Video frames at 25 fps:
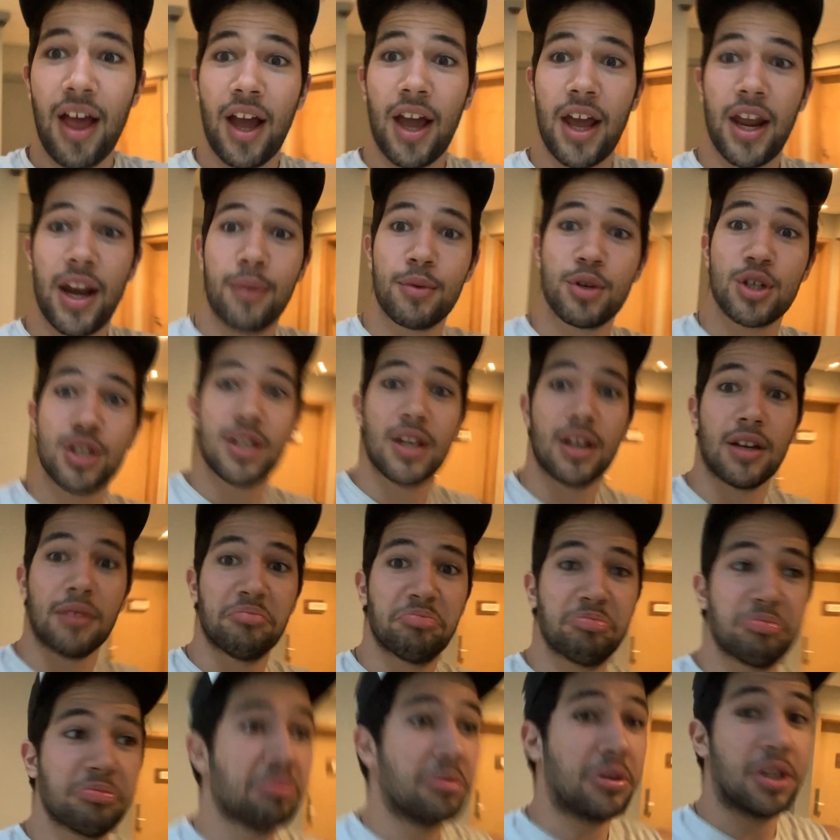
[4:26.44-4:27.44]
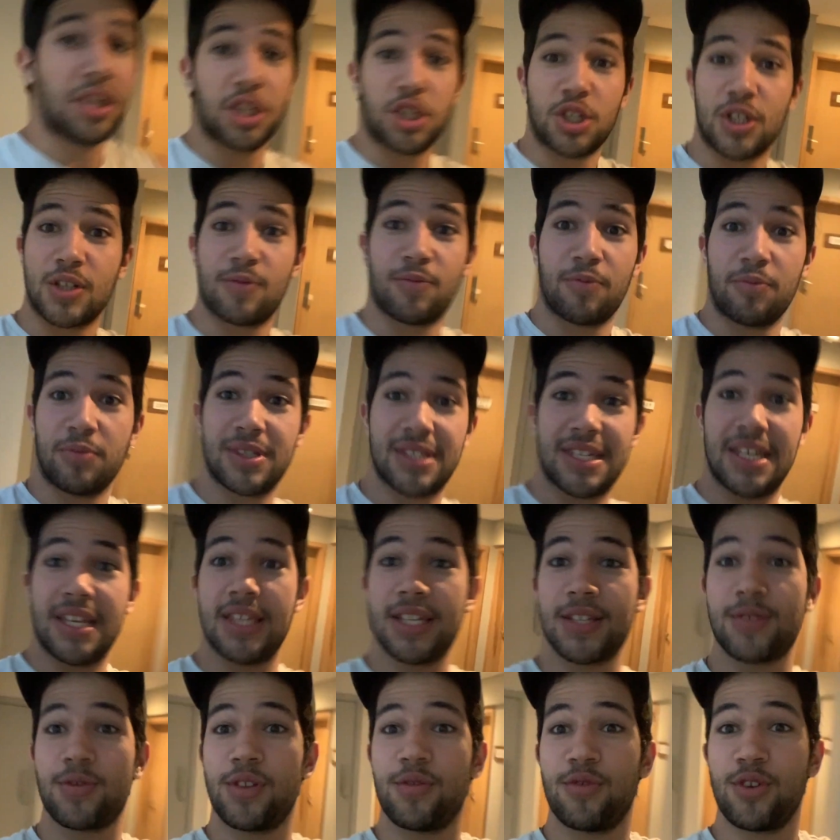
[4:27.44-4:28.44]
And I'm just here, just seeing
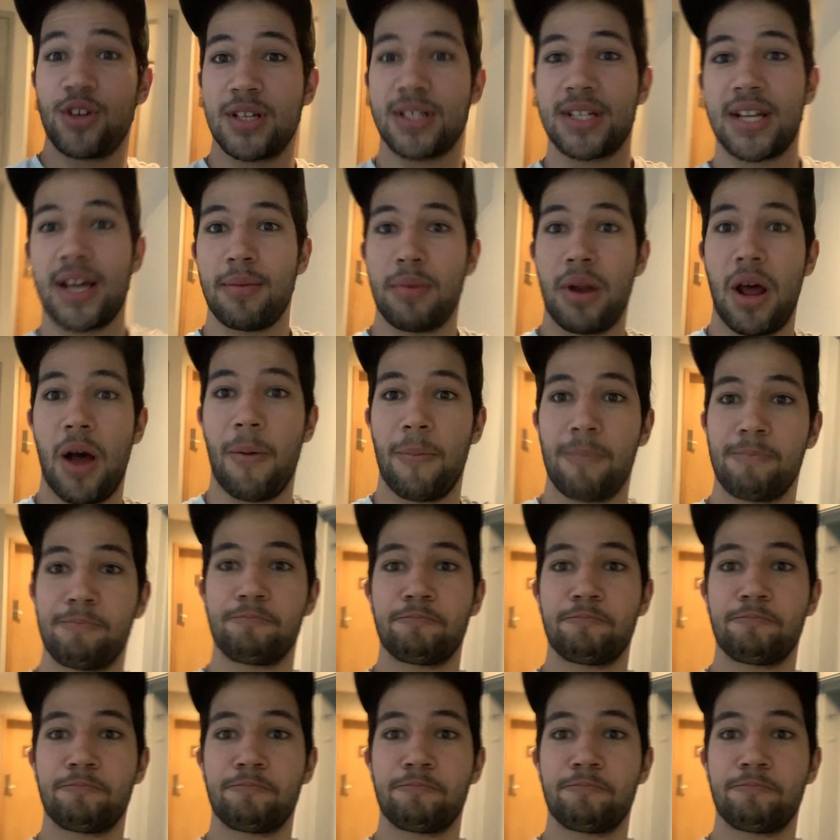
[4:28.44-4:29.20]
this for the first time now.